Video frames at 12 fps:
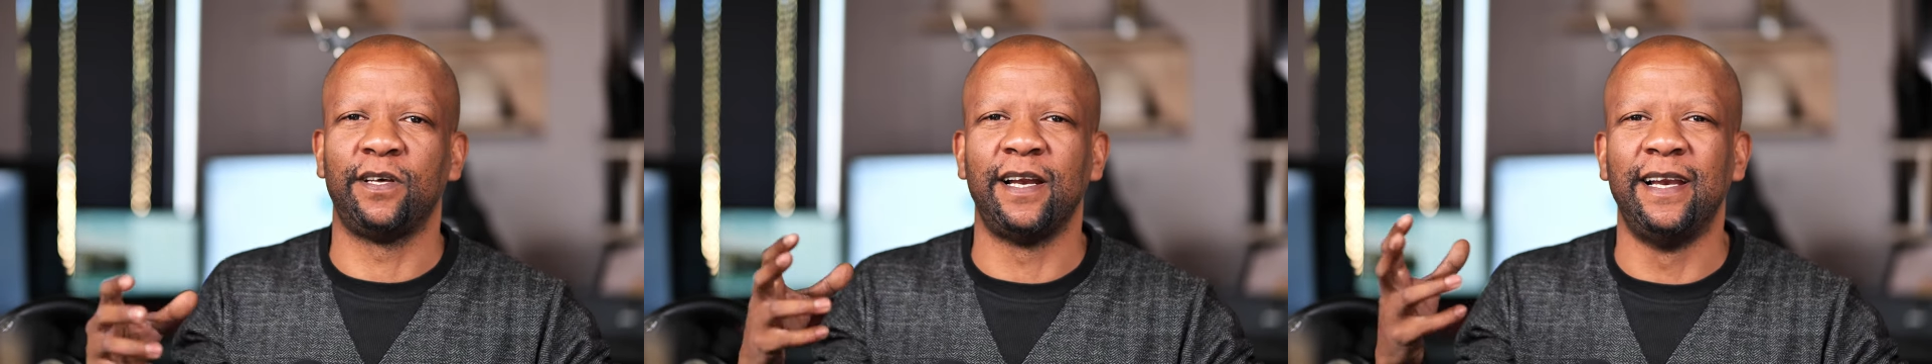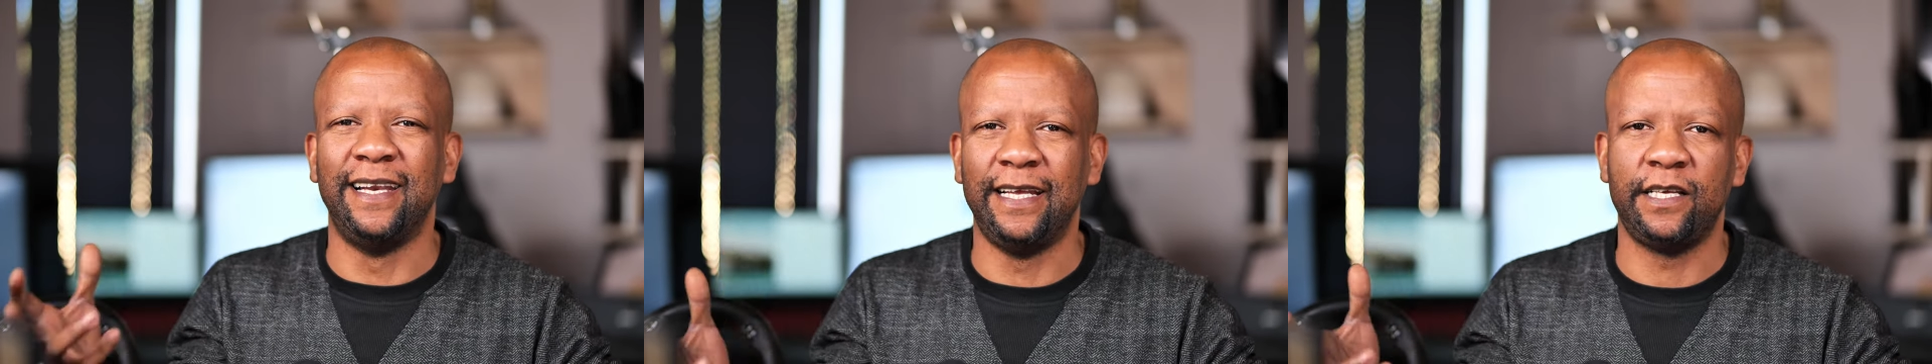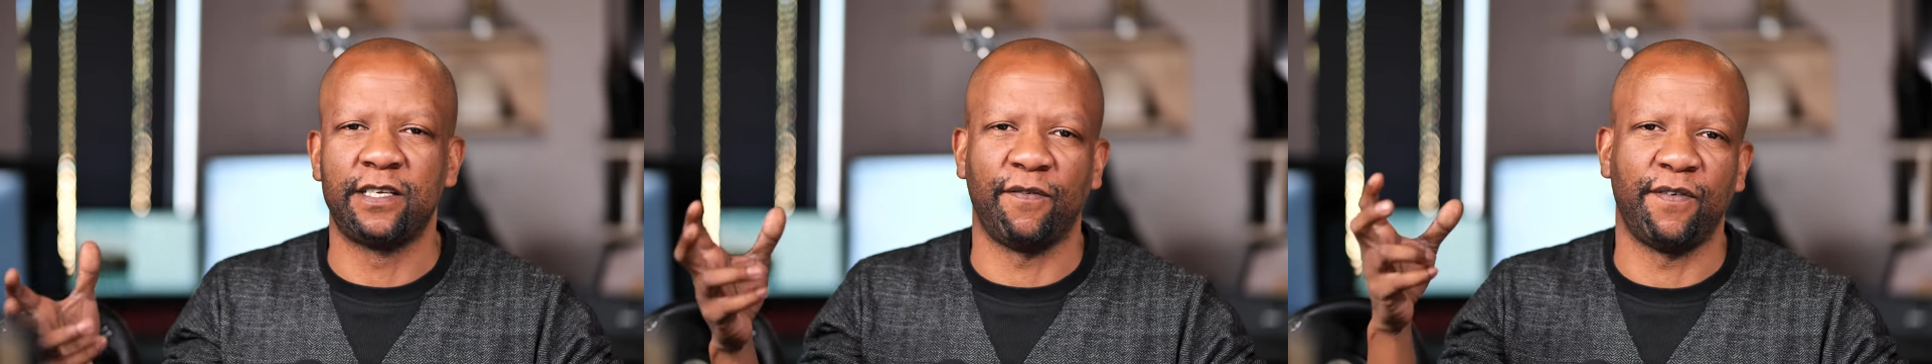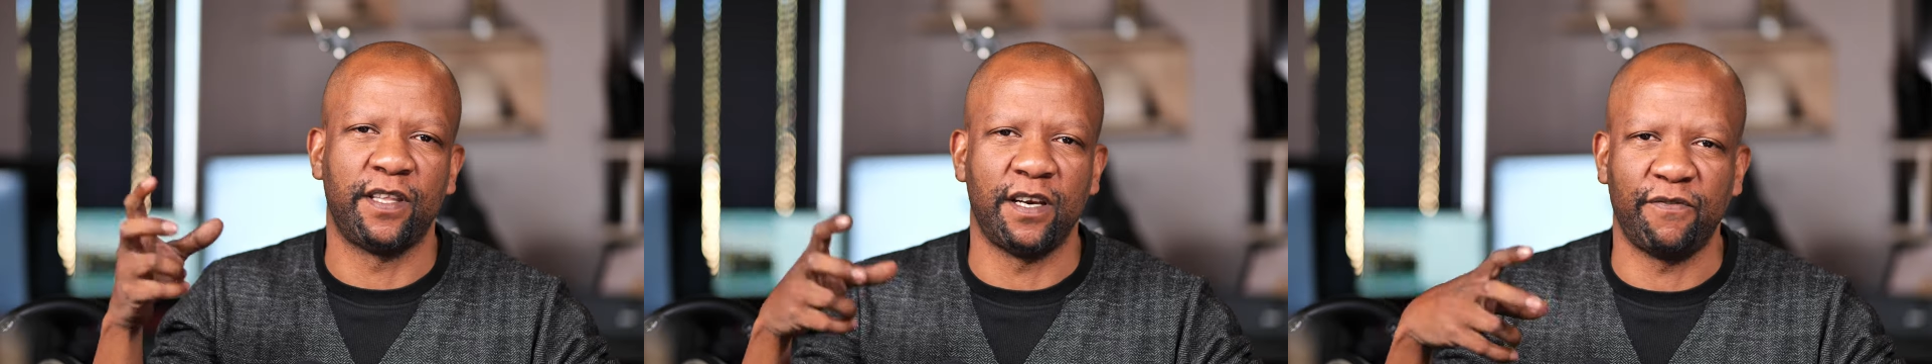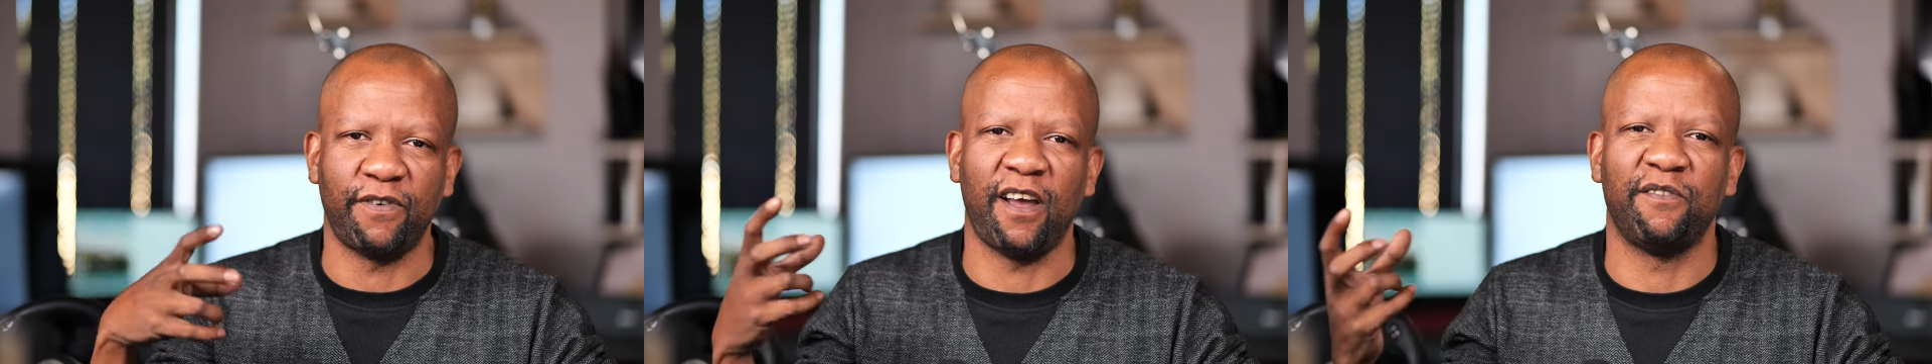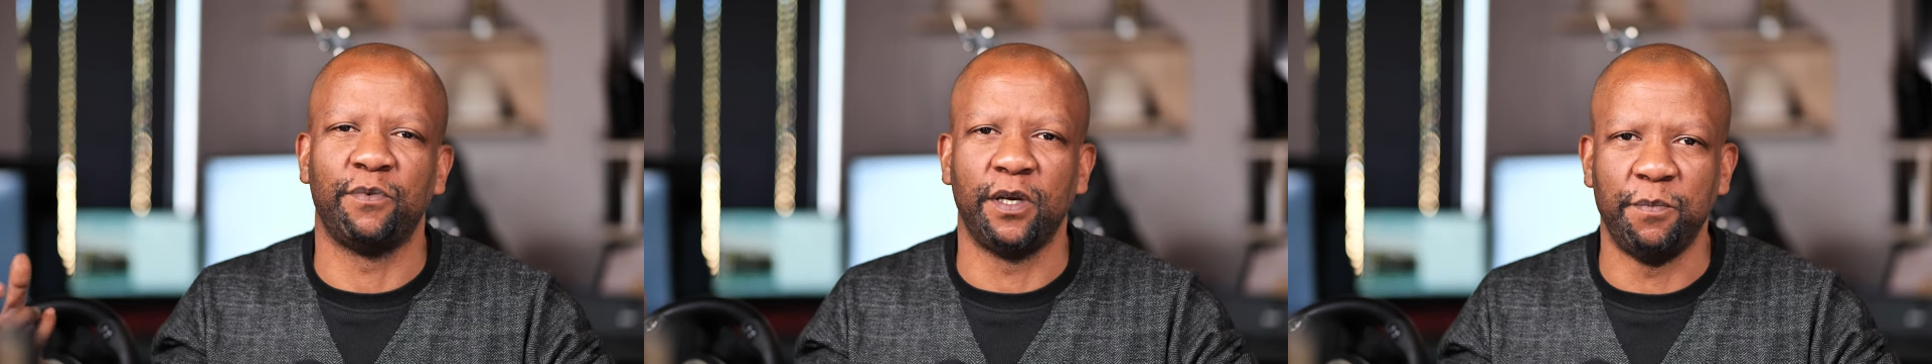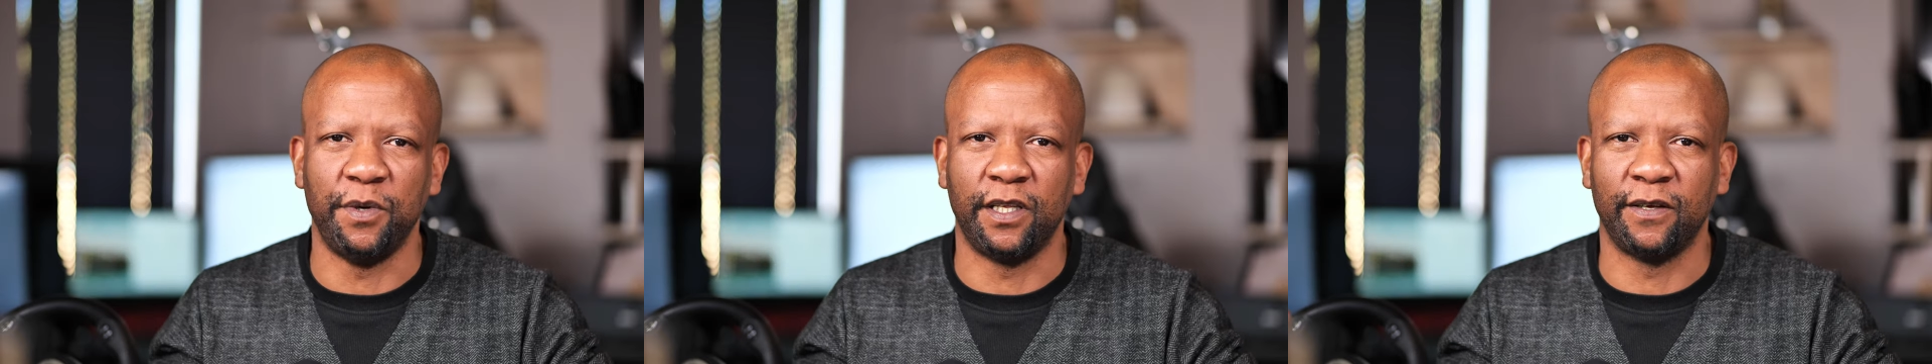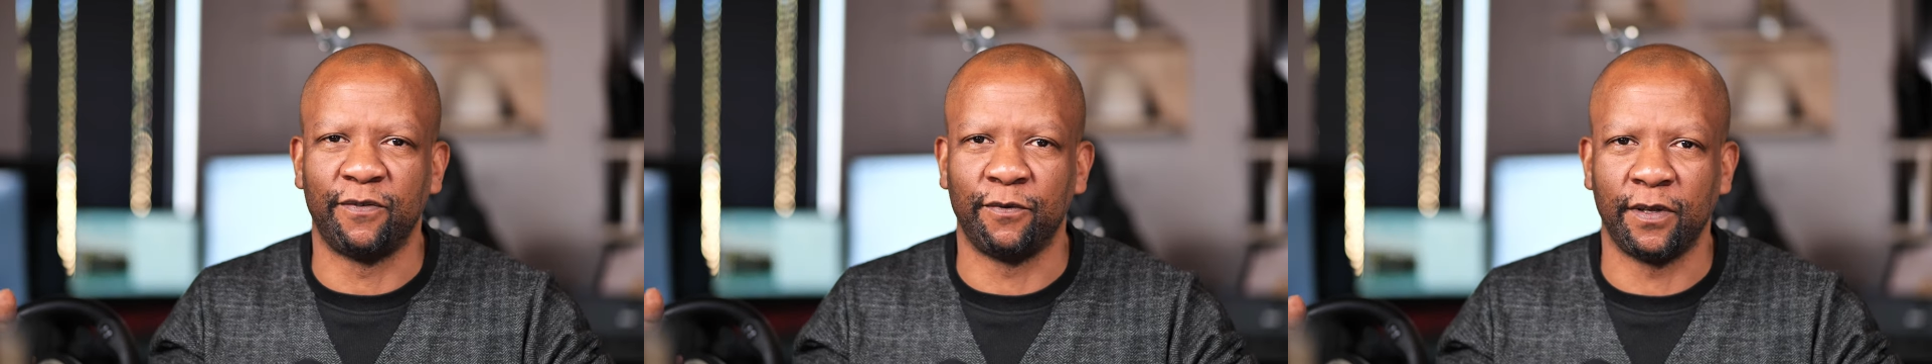the release of a
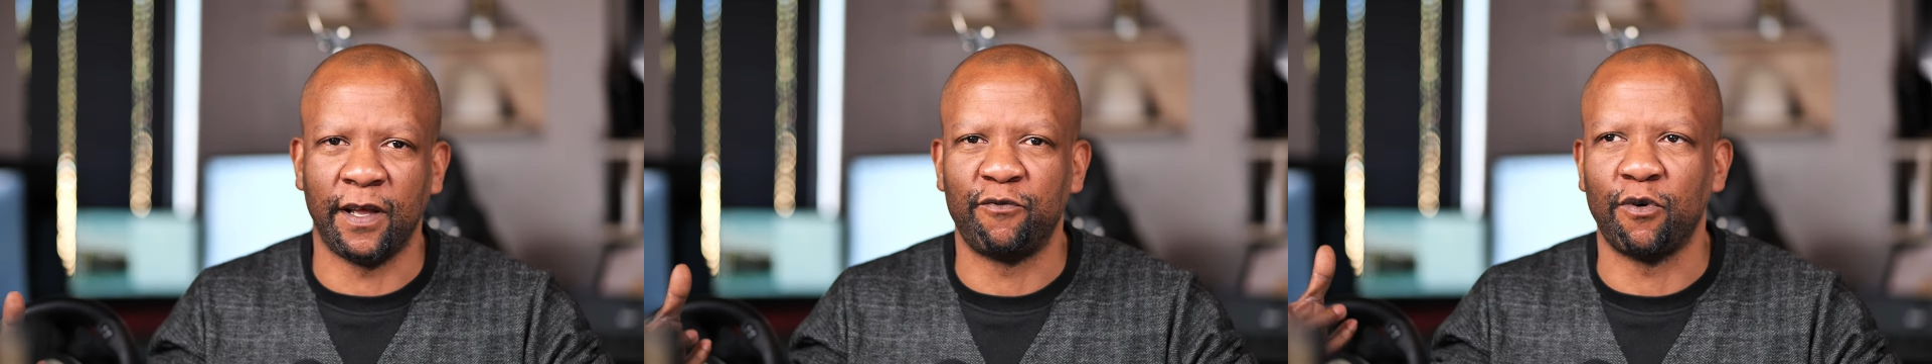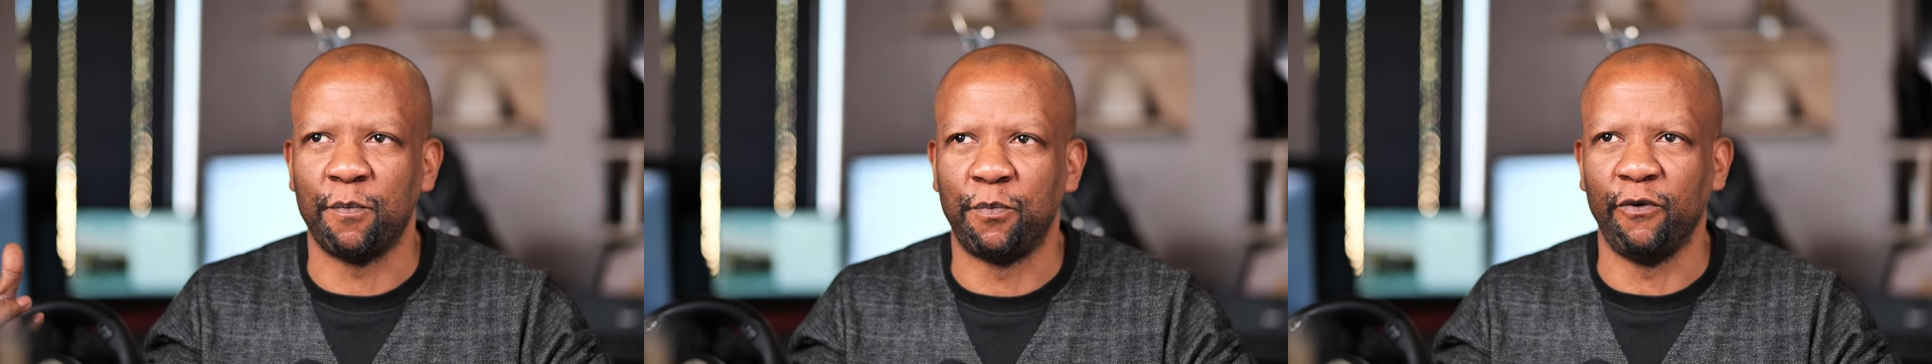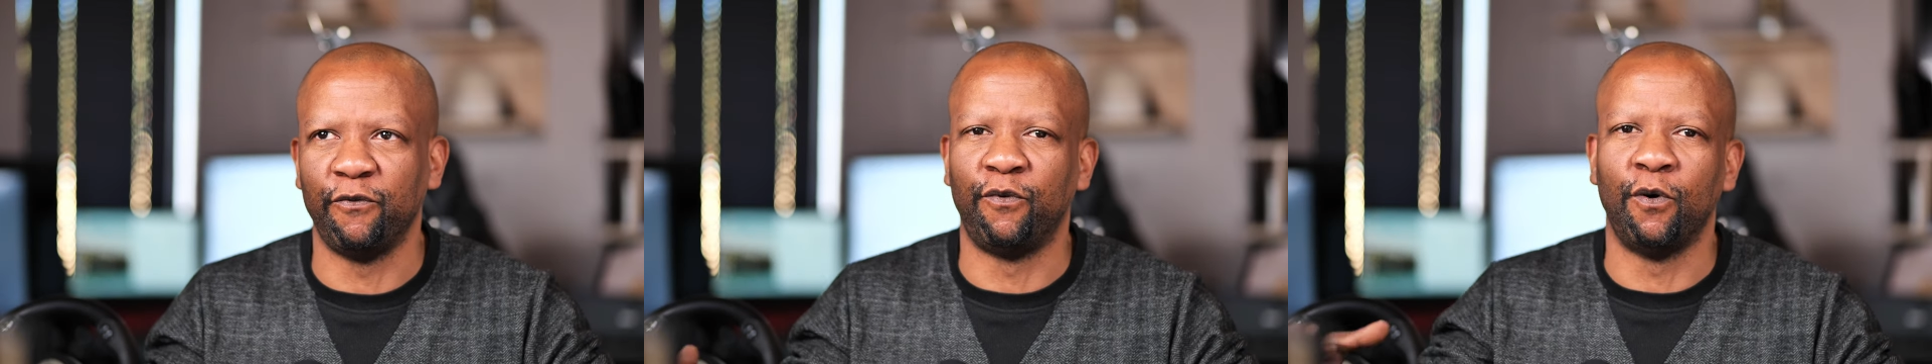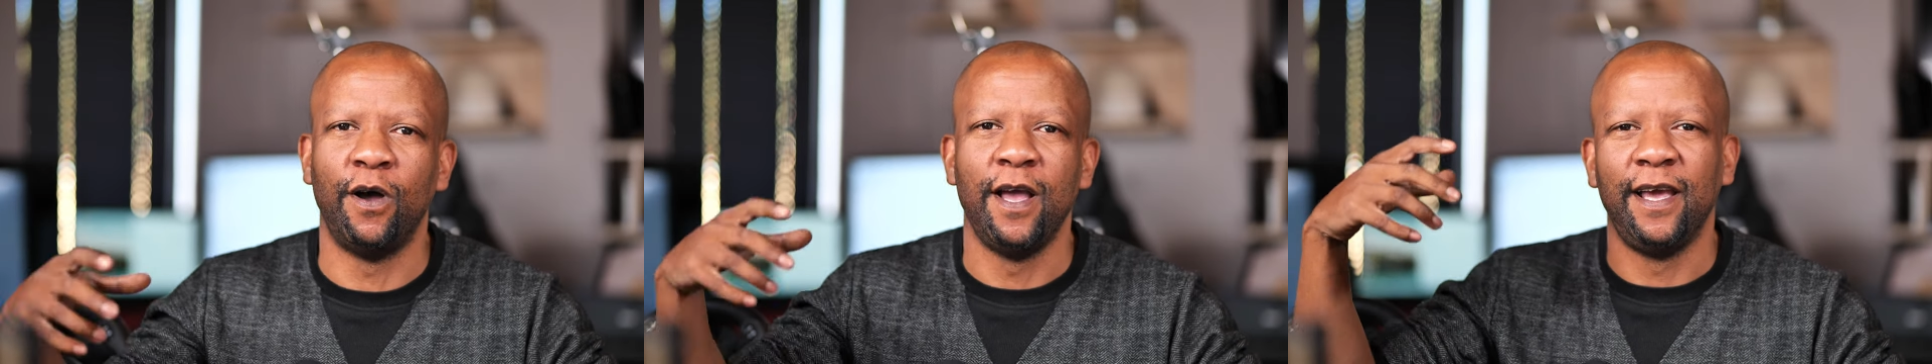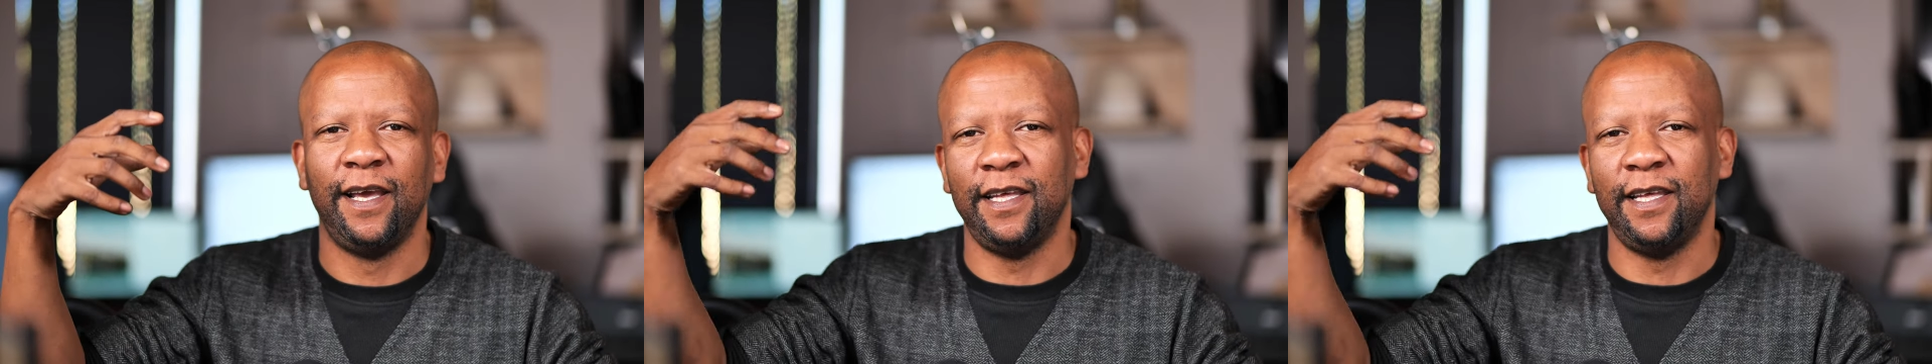35mm f1.4